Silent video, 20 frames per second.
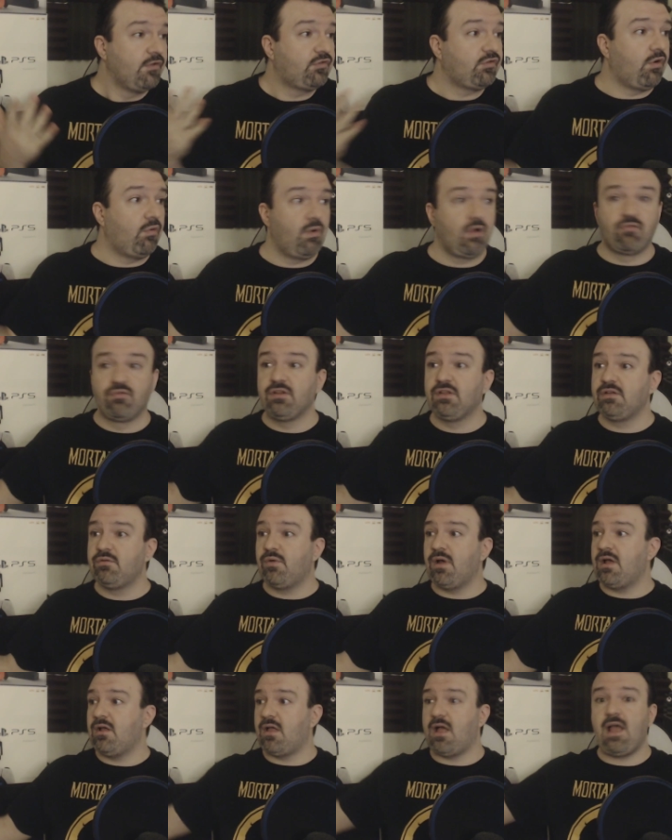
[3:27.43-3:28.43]
So it went really
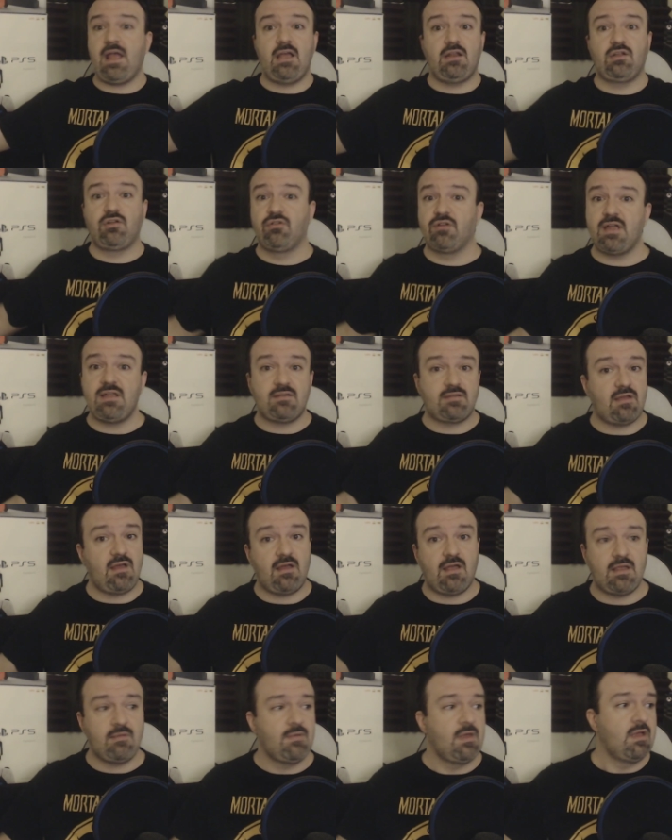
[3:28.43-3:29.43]
well. I had a great
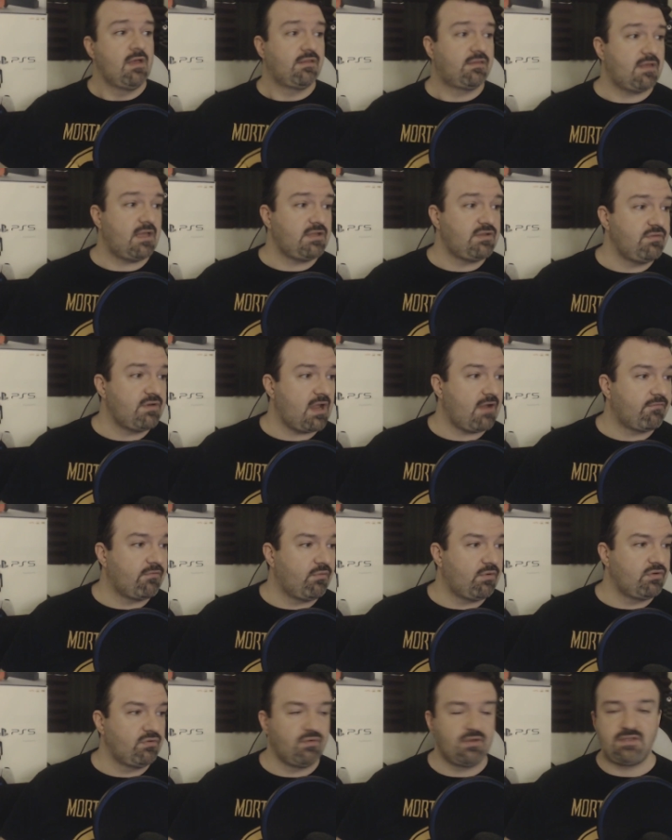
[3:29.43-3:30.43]
time. Thank you to
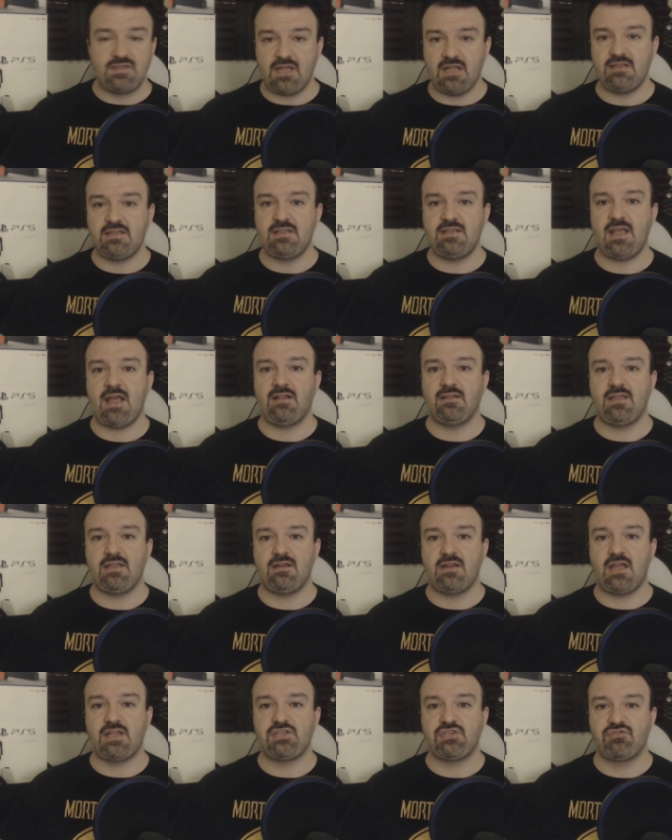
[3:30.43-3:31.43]
everyone who attended that late
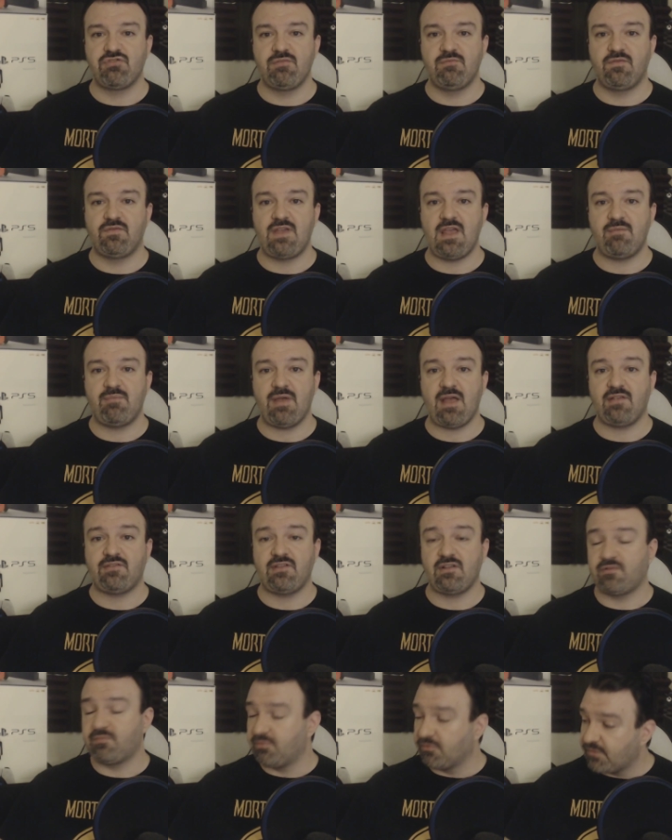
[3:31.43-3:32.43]
night stream of Game Pass
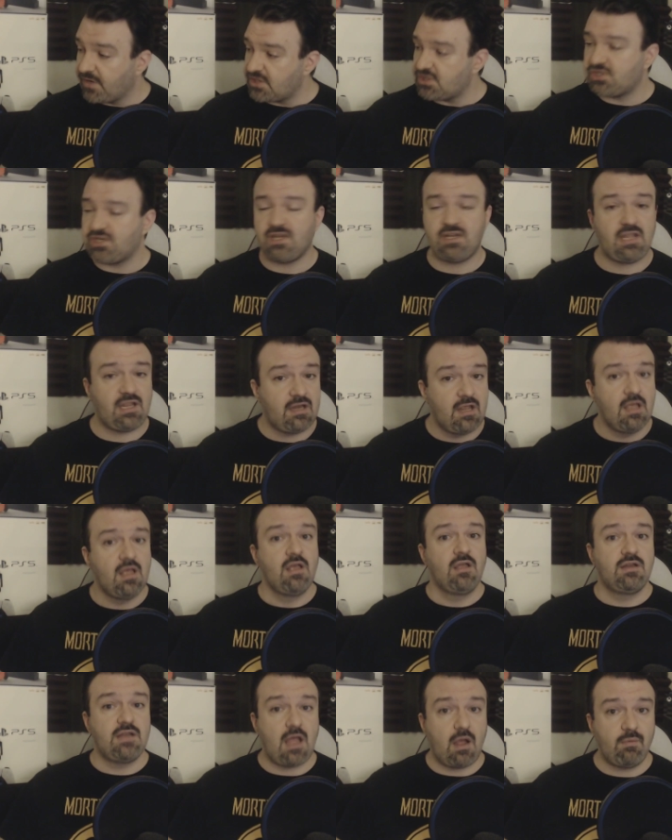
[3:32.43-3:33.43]
Exploration, and
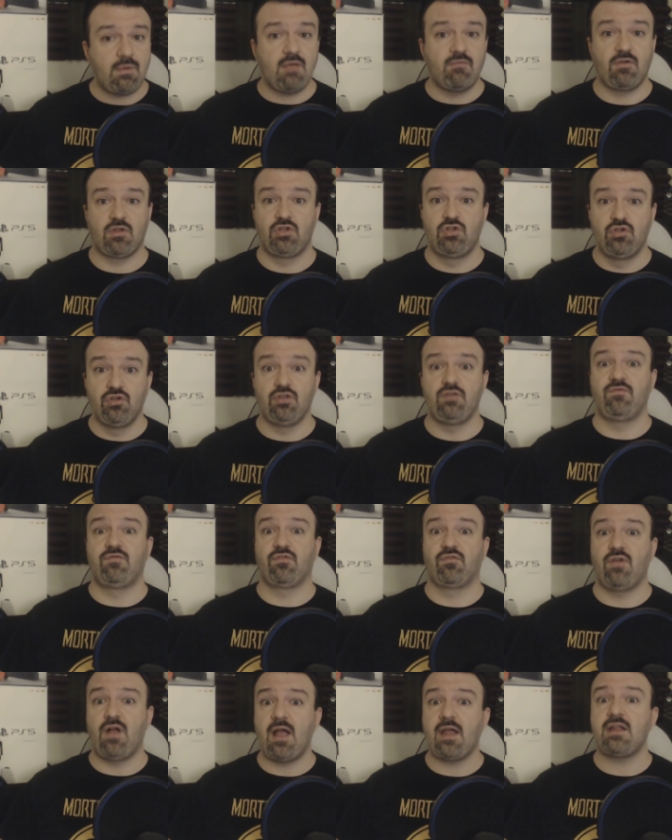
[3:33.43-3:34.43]
now we have a good
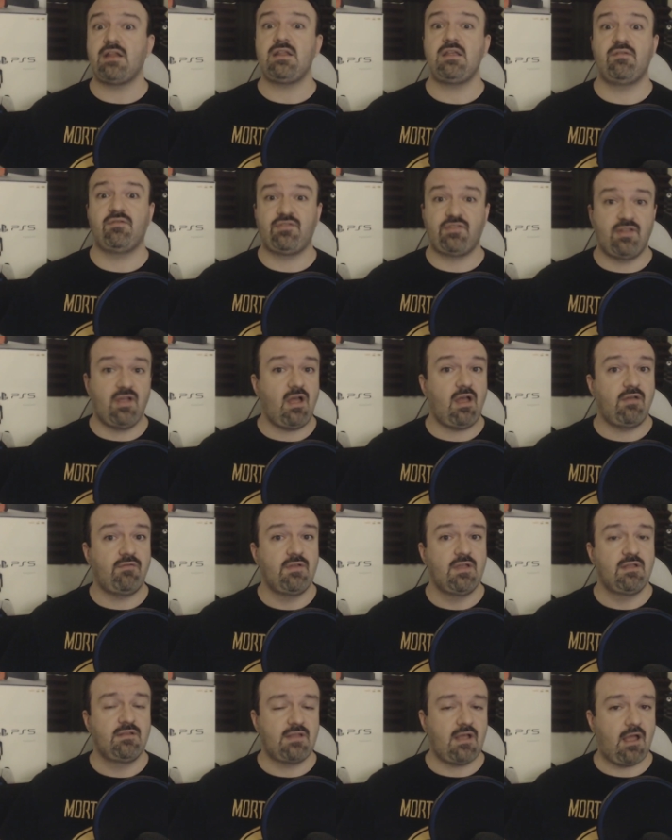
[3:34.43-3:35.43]
variety of stuff
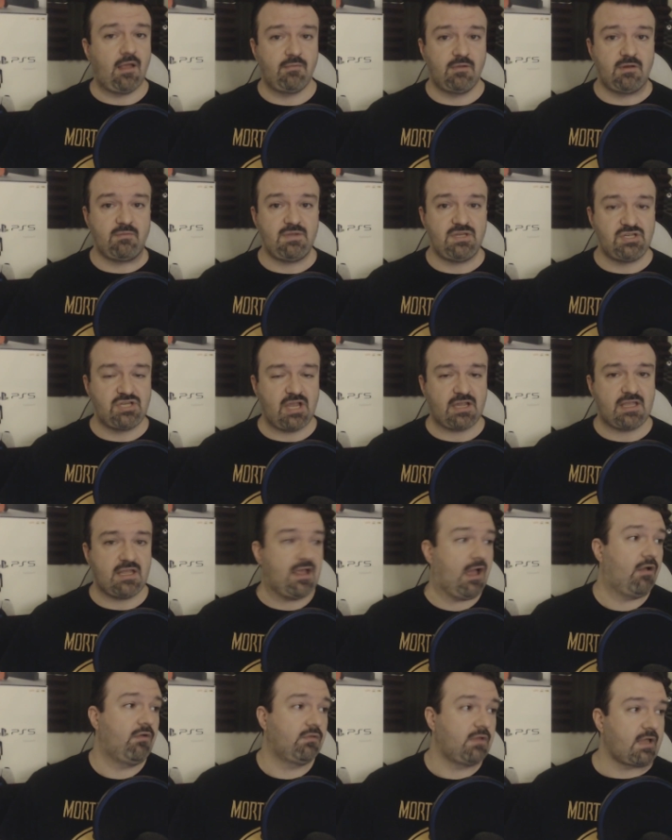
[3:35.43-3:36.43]
that I'm going to be
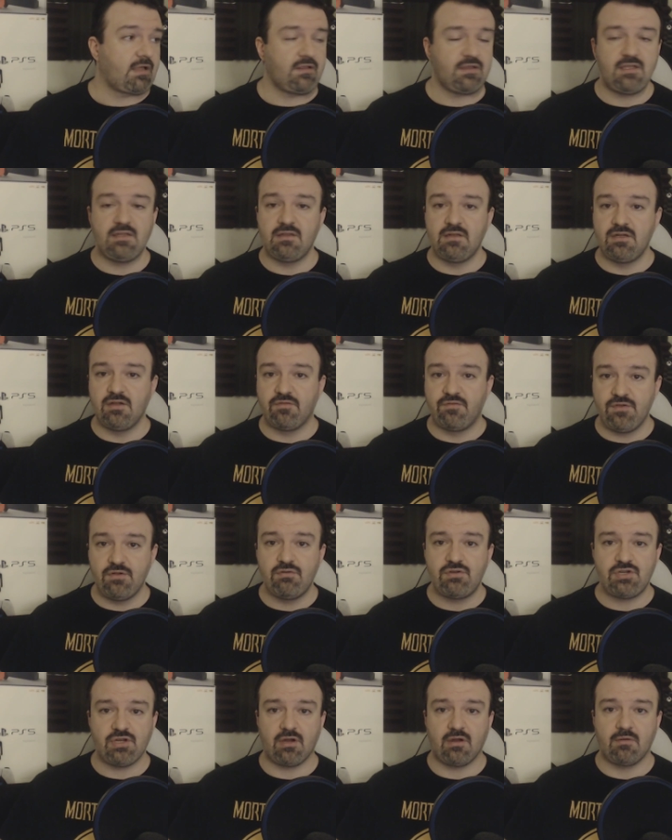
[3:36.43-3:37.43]
checking out likely in the near
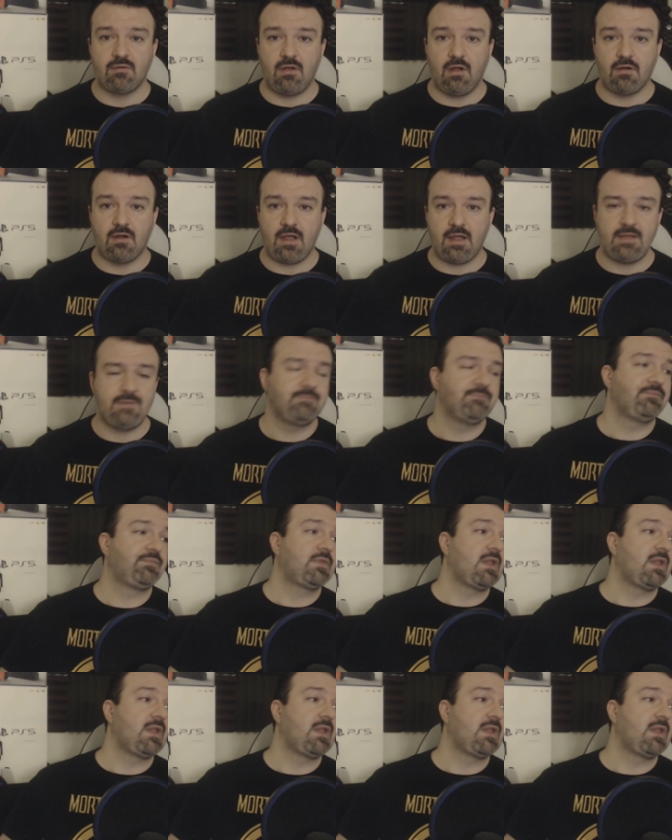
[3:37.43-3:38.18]
future. All right?